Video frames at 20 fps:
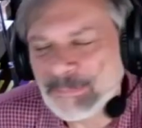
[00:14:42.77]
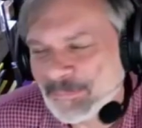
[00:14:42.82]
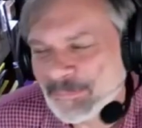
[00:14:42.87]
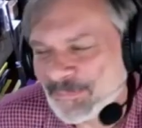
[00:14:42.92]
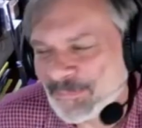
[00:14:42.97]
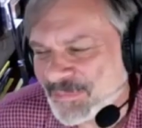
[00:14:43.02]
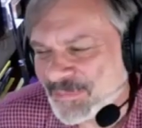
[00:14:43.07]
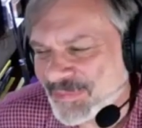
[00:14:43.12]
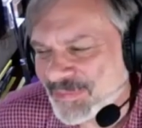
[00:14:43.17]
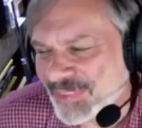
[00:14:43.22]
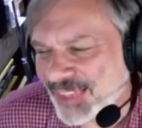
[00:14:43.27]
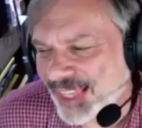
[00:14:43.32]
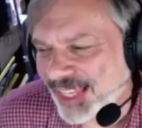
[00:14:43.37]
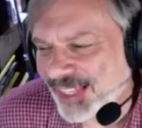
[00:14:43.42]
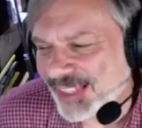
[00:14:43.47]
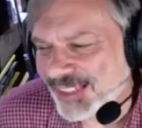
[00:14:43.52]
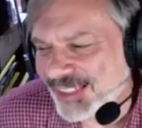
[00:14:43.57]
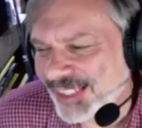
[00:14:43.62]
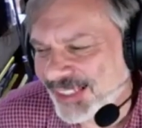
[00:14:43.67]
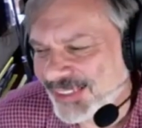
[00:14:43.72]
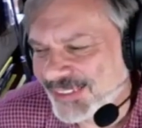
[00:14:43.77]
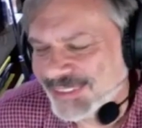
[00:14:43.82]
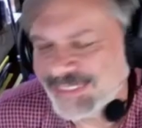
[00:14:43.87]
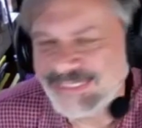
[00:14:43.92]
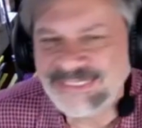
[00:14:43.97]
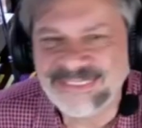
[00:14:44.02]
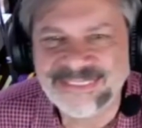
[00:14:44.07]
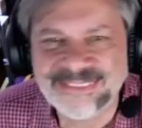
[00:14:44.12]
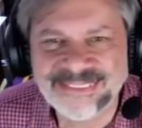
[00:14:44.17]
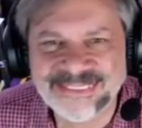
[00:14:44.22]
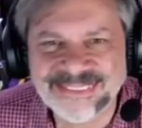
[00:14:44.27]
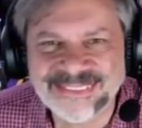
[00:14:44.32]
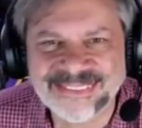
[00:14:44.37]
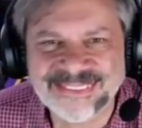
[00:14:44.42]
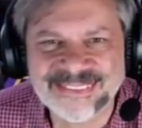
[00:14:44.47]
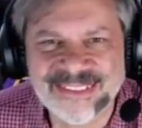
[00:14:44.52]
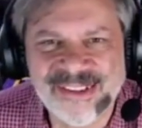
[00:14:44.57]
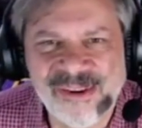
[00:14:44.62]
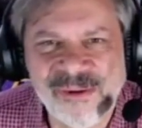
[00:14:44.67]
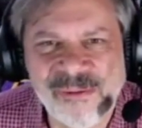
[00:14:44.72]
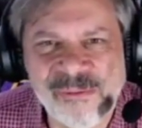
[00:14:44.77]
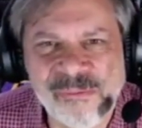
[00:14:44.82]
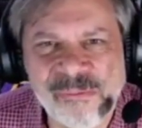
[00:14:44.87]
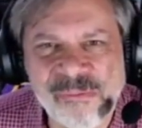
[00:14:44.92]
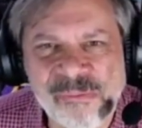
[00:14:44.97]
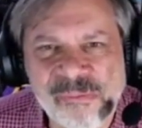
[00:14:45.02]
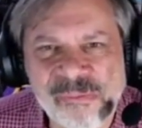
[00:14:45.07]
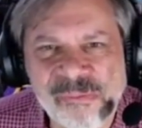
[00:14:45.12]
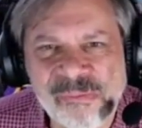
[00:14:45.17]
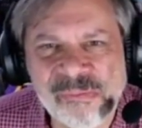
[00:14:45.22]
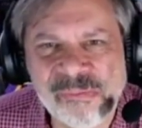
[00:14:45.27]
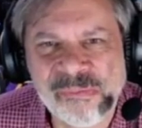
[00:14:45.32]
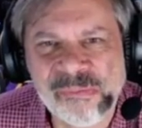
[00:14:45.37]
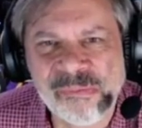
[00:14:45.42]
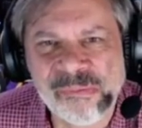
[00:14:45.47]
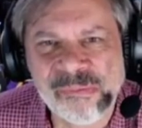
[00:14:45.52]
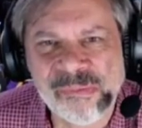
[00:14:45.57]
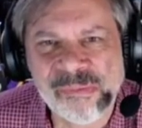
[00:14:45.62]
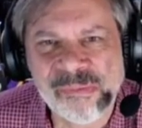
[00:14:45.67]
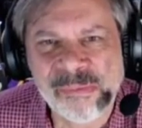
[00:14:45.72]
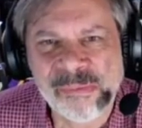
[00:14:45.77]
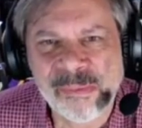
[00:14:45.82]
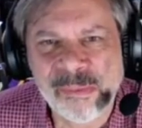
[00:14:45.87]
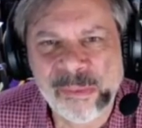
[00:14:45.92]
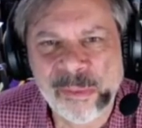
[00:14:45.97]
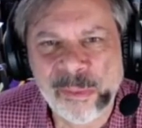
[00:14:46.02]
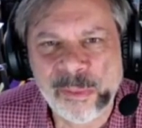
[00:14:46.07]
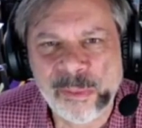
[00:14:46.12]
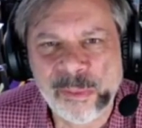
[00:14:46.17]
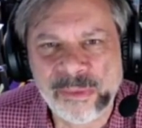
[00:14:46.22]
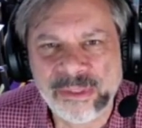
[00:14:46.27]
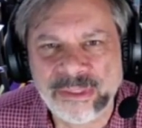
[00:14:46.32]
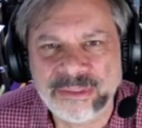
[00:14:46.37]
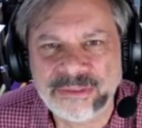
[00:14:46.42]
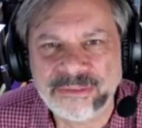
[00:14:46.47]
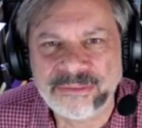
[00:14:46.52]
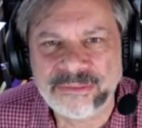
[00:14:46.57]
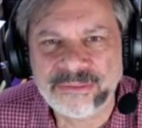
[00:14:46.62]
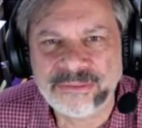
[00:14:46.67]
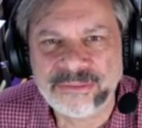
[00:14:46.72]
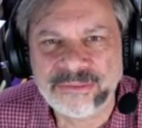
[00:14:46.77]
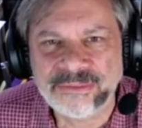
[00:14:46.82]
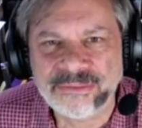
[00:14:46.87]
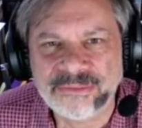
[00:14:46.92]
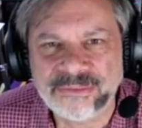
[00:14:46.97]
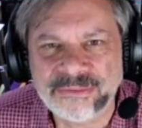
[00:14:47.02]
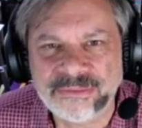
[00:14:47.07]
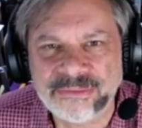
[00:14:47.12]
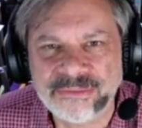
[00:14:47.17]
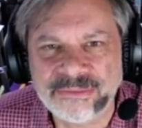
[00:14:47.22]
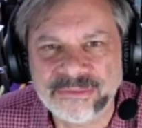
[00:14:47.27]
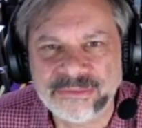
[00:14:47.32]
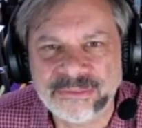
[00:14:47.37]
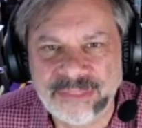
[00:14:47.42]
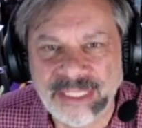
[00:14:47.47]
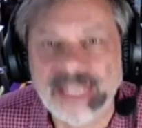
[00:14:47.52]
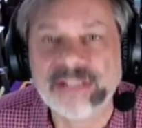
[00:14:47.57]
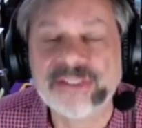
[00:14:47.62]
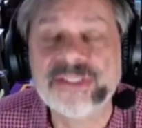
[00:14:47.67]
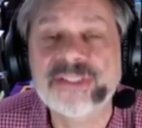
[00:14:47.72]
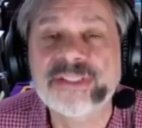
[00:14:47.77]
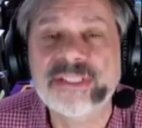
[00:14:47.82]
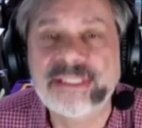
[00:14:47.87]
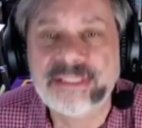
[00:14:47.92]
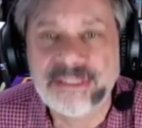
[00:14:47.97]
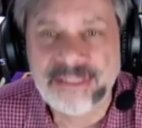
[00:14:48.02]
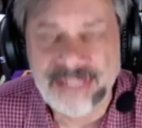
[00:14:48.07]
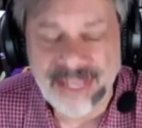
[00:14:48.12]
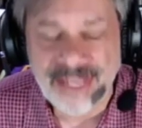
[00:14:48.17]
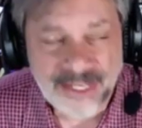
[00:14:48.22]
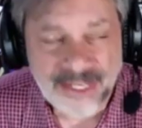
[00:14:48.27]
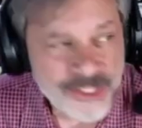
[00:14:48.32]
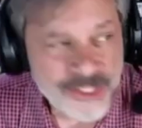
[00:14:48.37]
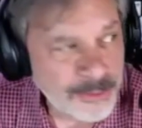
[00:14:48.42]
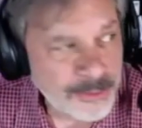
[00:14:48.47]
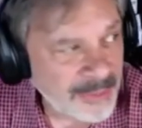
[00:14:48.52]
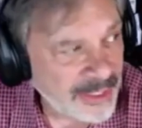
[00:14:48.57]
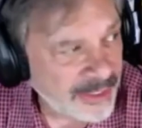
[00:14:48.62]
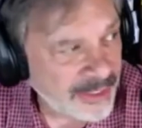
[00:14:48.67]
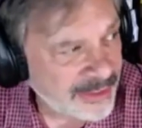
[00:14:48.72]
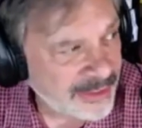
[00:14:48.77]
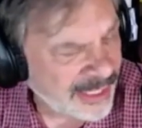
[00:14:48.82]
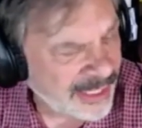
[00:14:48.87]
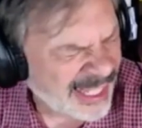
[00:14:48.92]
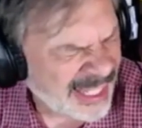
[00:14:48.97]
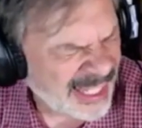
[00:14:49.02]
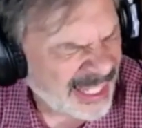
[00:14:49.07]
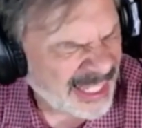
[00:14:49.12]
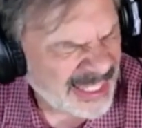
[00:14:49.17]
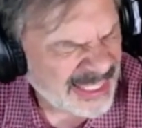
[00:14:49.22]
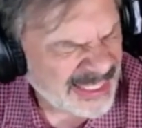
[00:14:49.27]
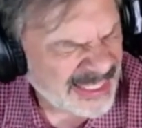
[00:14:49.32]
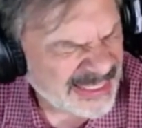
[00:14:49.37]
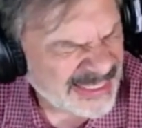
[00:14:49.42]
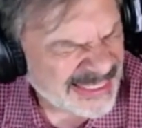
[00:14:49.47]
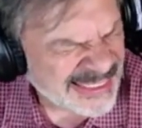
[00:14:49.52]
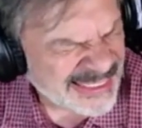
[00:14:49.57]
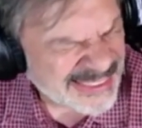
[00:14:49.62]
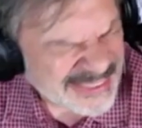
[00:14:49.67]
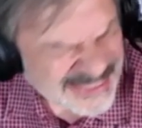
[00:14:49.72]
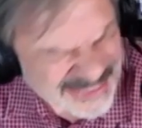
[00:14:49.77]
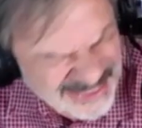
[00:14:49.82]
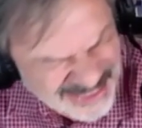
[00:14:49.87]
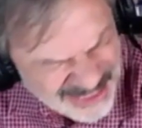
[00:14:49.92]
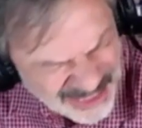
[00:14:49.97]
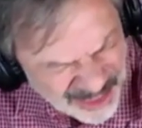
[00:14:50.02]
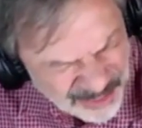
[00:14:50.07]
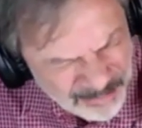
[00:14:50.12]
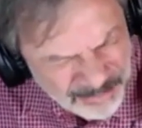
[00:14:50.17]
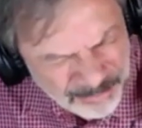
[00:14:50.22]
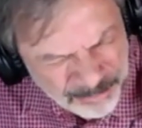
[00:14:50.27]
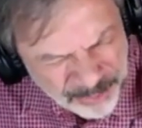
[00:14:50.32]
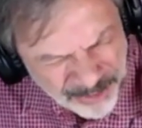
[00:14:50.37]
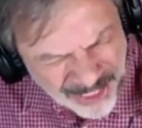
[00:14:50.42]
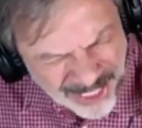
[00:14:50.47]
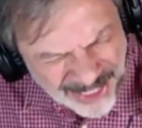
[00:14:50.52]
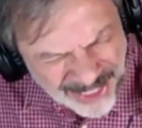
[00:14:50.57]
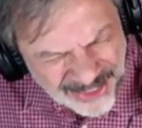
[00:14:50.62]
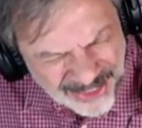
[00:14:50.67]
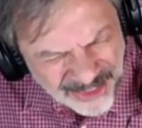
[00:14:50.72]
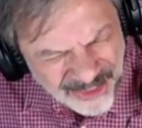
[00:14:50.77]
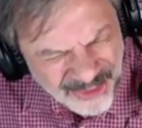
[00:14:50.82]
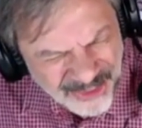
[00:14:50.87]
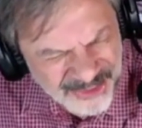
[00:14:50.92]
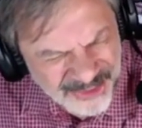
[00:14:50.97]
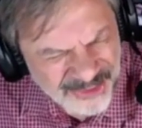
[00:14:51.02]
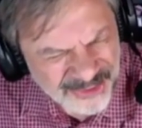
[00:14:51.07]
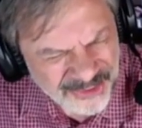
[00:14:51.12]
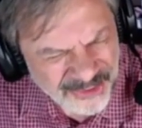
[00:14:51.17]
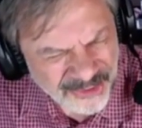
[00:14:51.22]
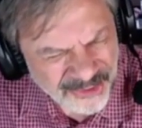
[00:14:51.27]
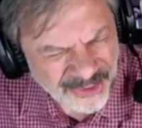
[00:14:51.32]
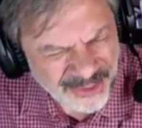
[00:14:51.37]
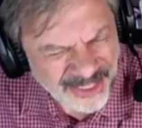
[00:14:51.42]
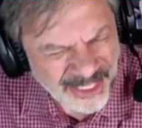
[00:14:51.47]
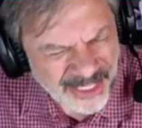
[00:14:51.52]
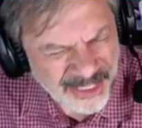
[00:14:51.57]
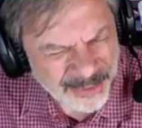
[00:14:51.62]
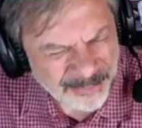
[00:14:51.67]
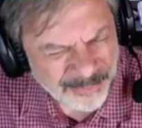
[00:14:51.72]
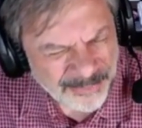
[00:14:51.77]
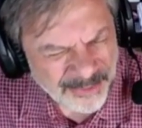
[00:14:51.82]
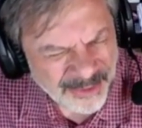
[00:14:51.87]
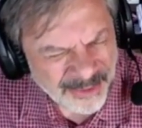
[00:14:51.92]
if I remember right, Inwo was a lot of Dan Smith art, wasn't it? yes. Dan Smith and I'm blanking on her name.